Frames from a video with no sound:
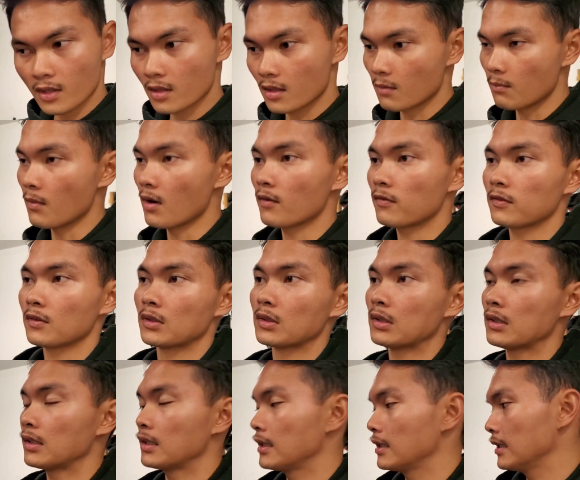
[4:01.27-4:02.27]
the muffler,
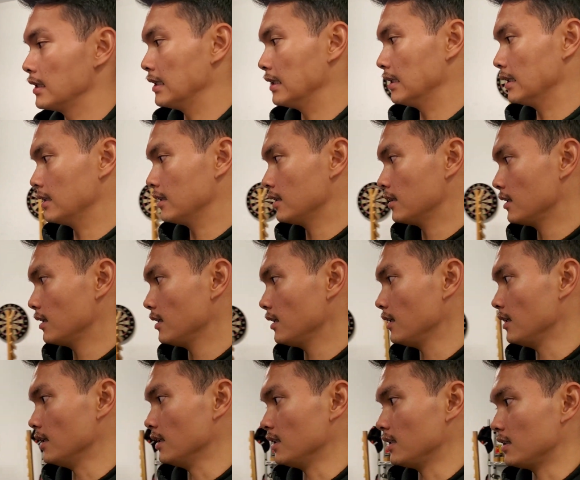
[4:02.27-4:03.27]

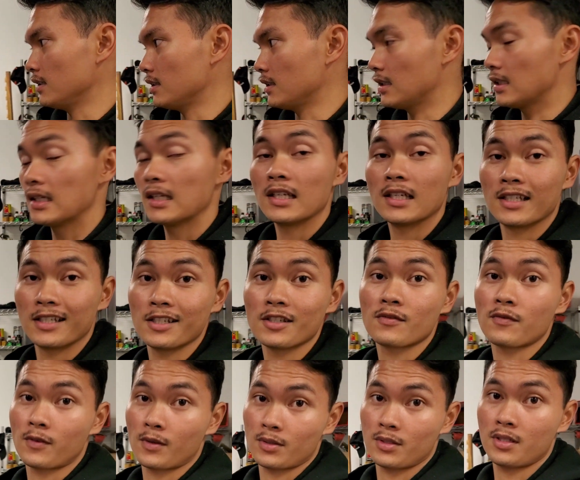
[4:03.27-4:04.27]
and it is
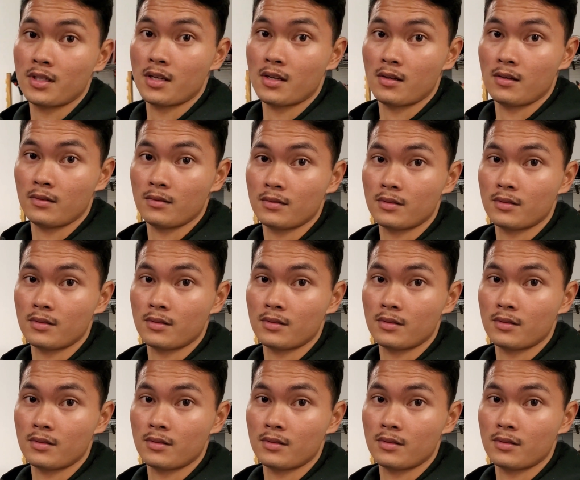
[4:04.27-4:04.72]
for sale.